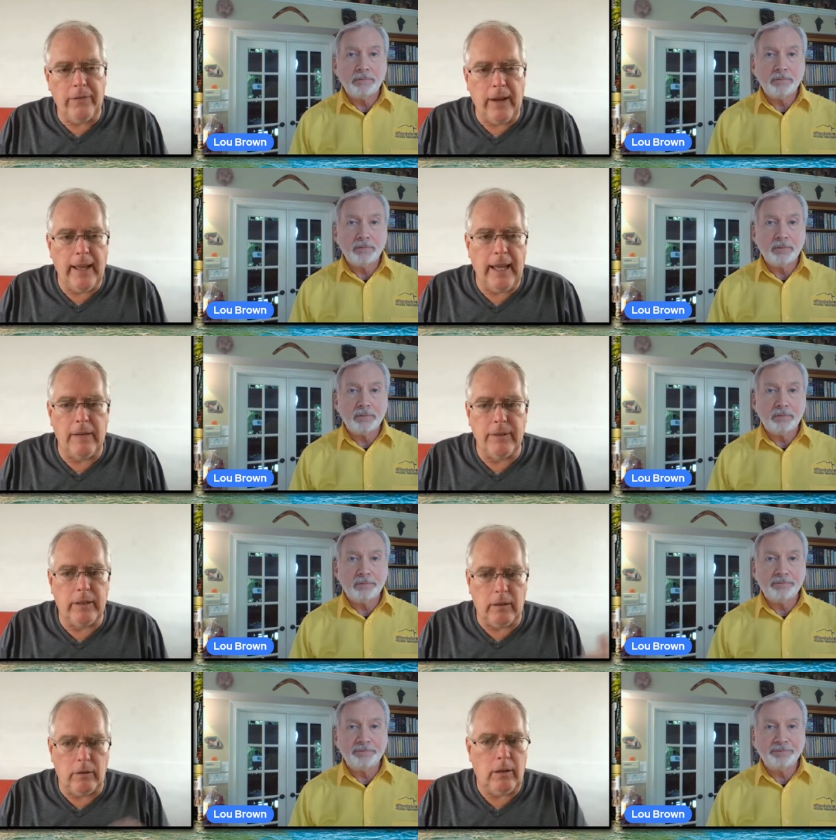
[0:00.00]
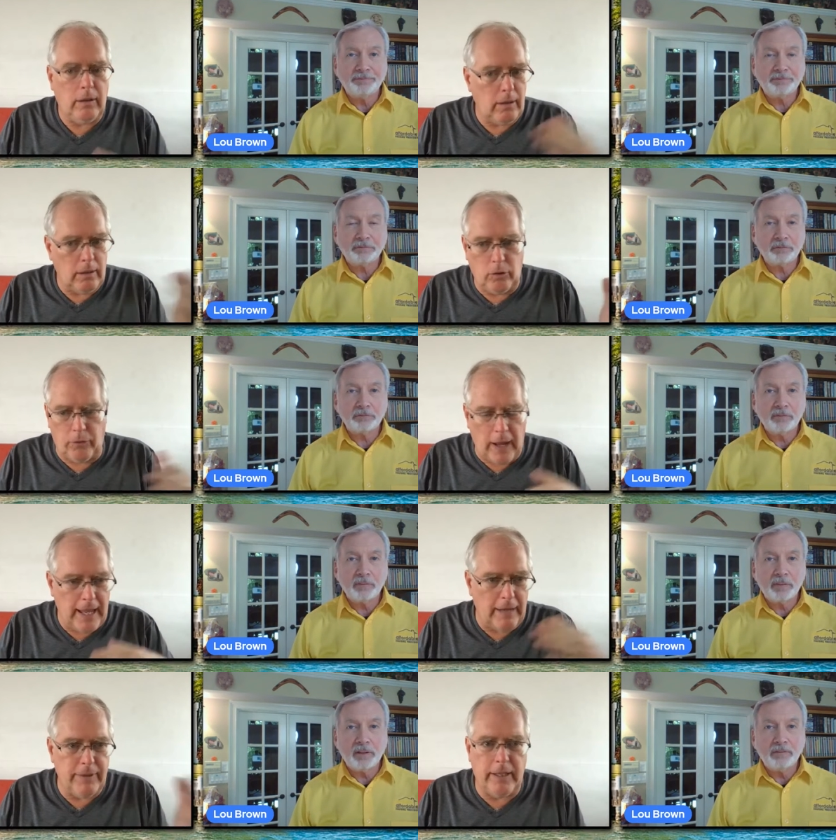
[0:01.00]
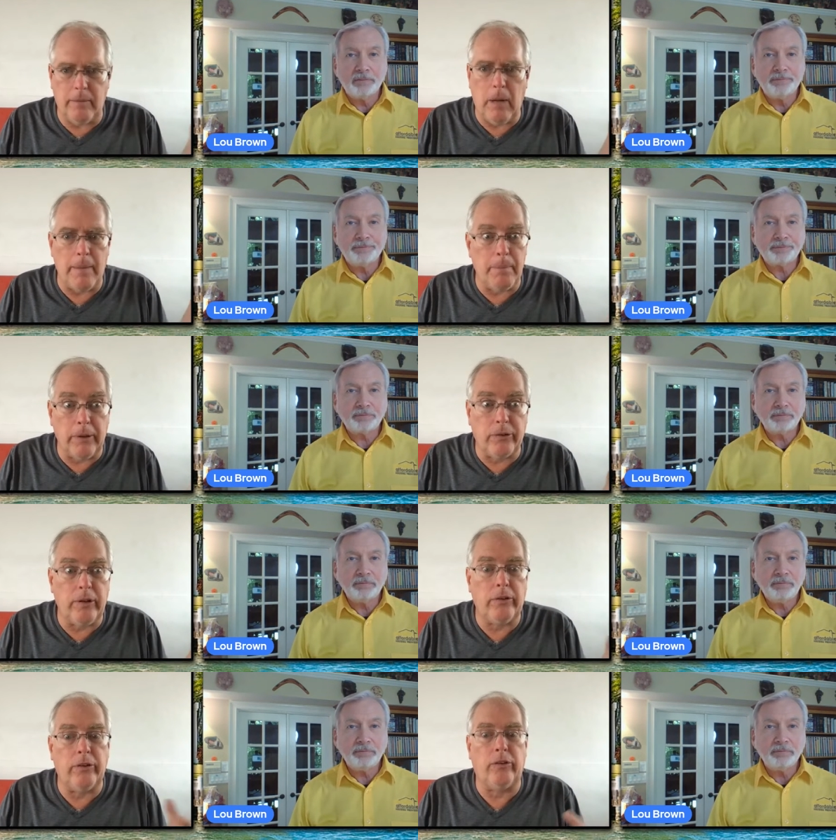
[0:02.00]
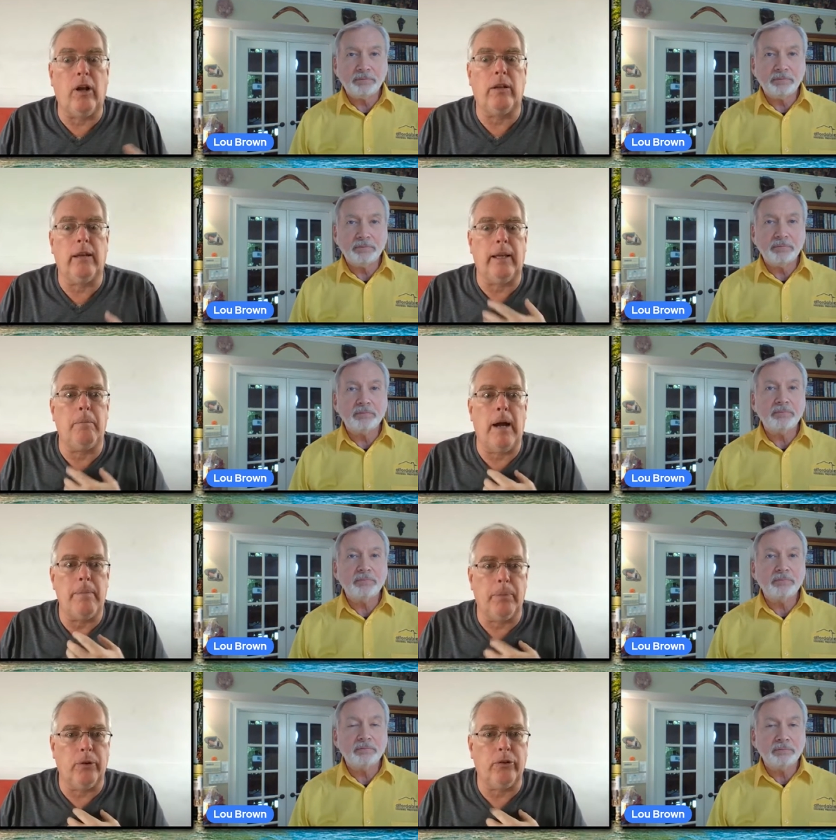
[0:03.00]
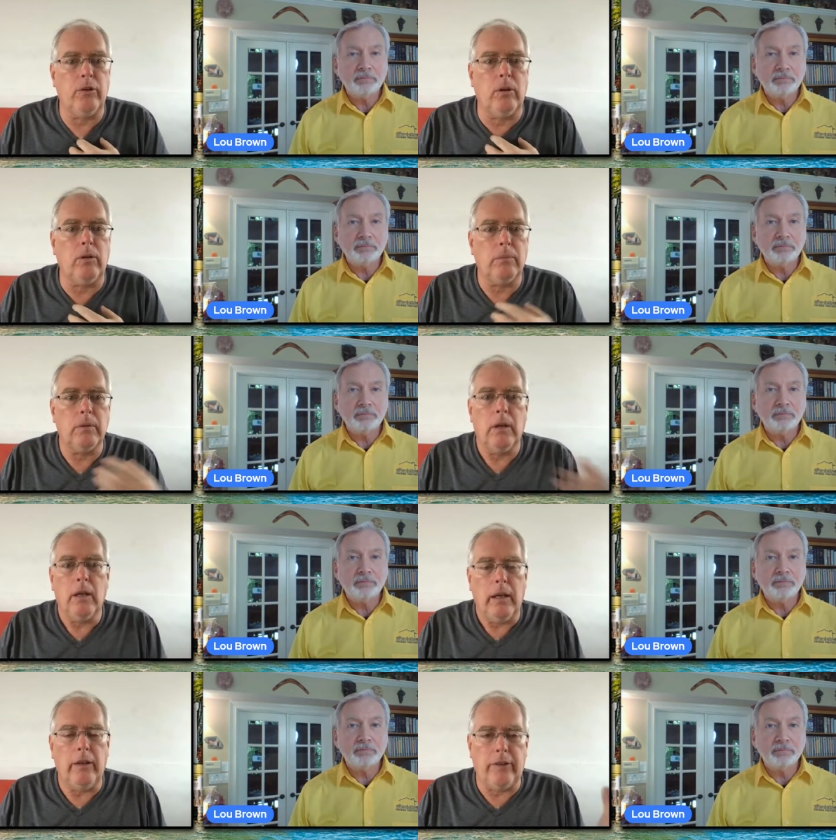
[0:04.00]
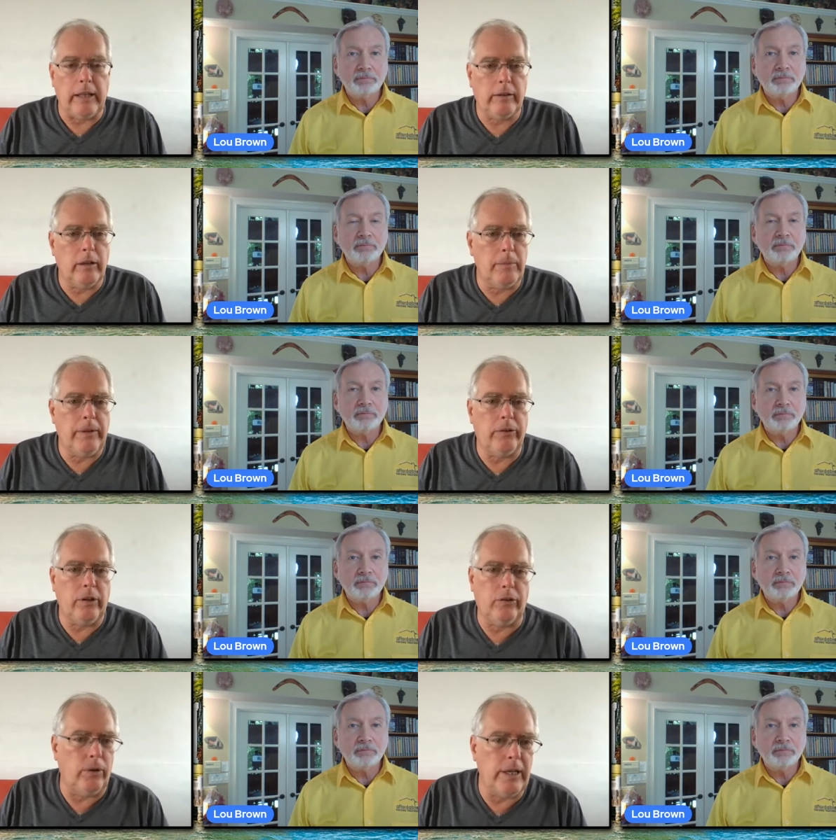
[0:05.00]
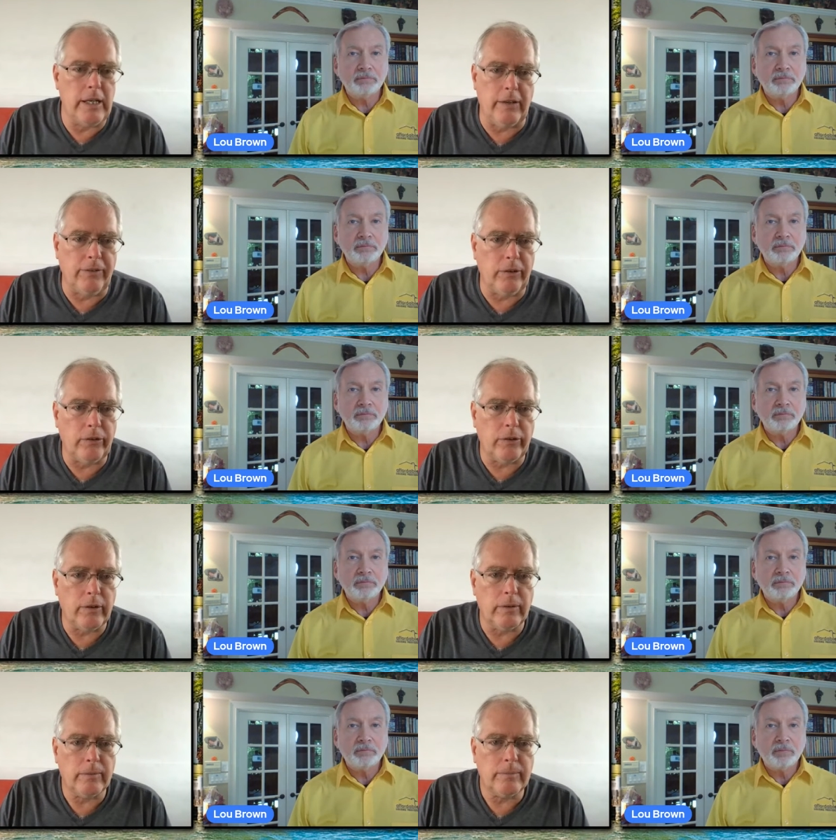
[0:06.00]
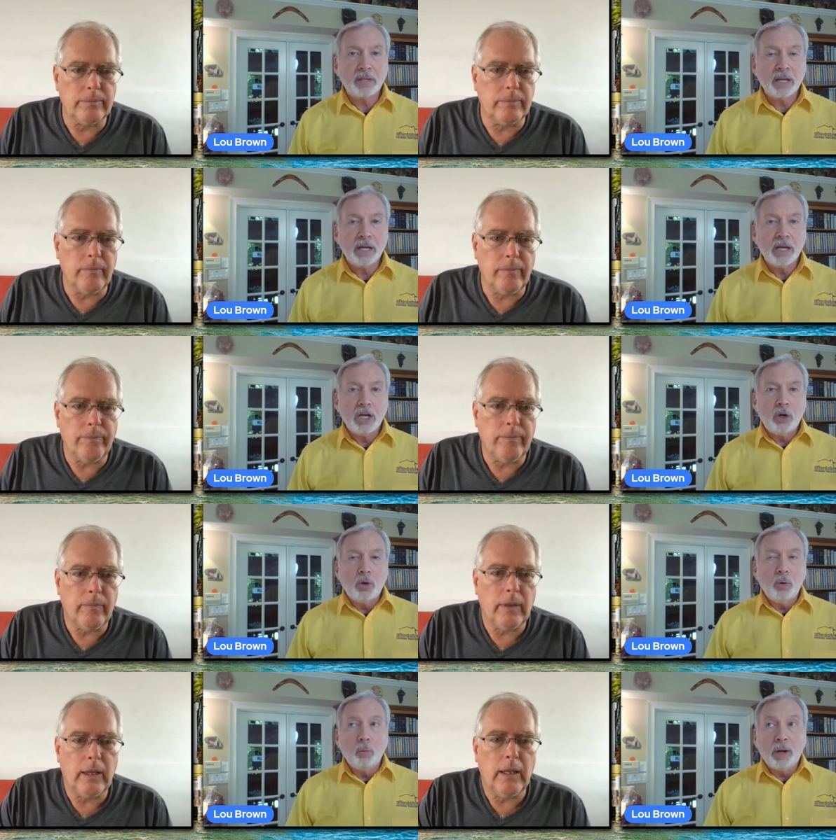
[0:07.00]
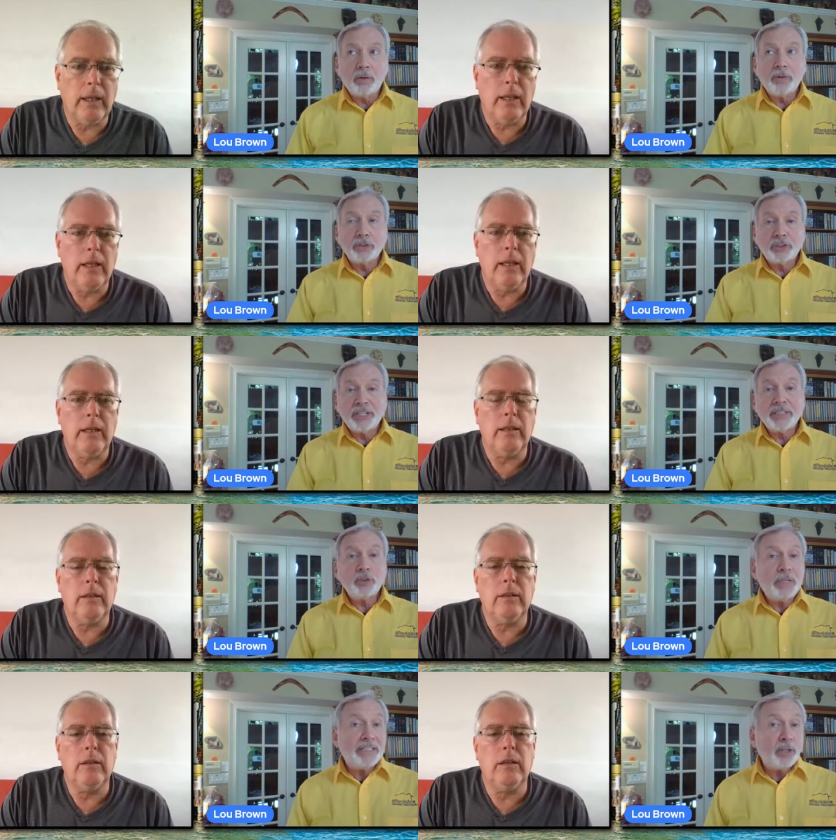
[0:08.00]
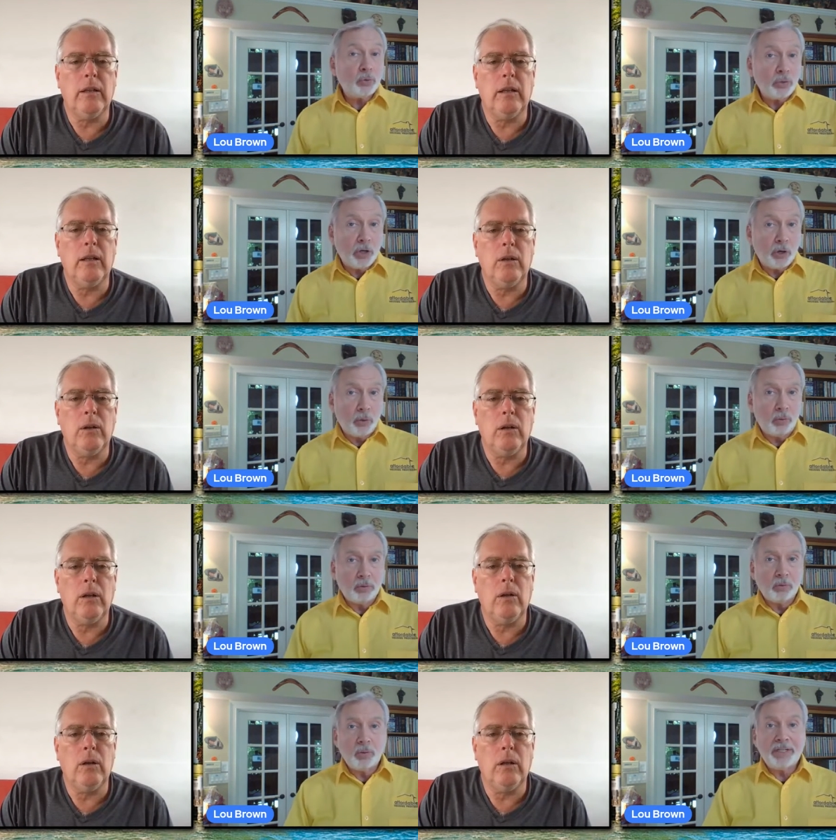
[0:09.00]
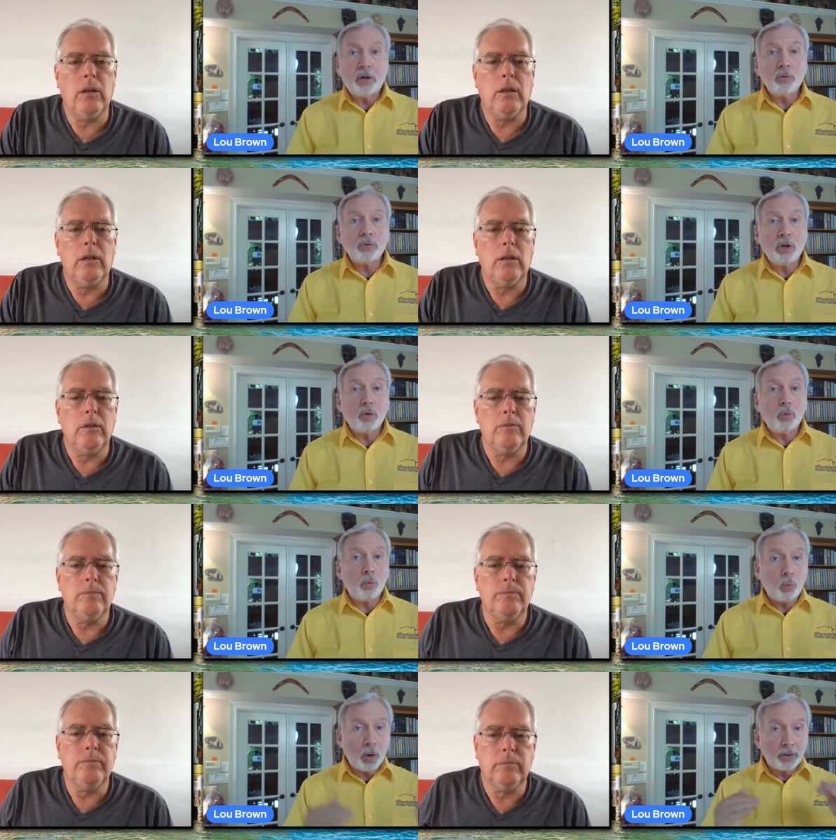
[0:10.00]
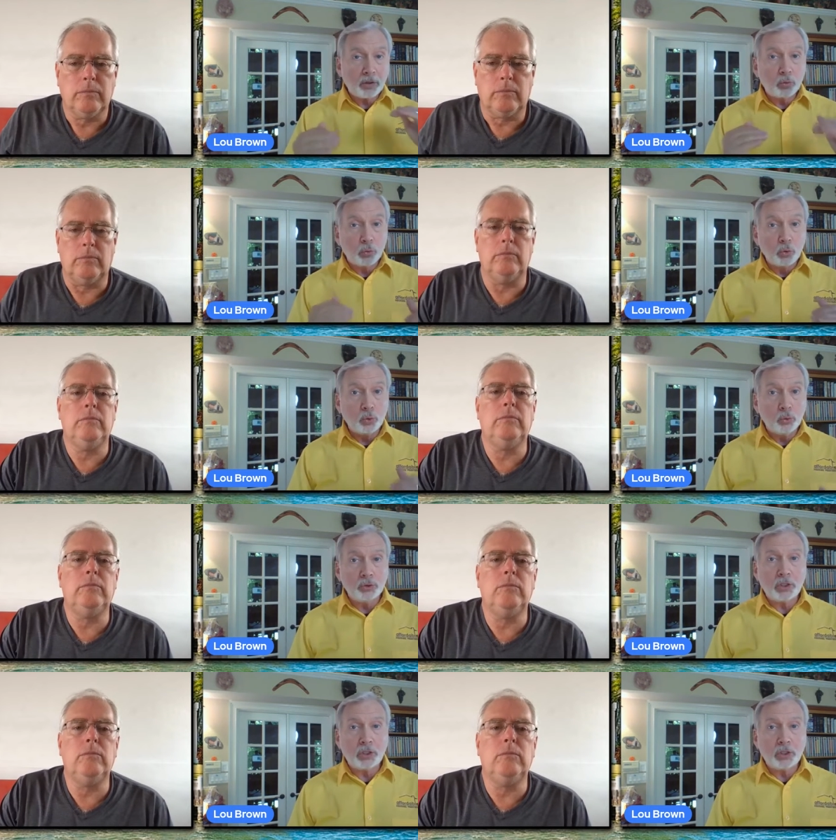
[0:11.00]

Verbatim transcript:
Speaker 1: if I have it? So if I have it in my business, it's not like my personal, is that going to be this? Is
Speaker 2: there any difference? Well, there's things we don't know. We don't know what the rules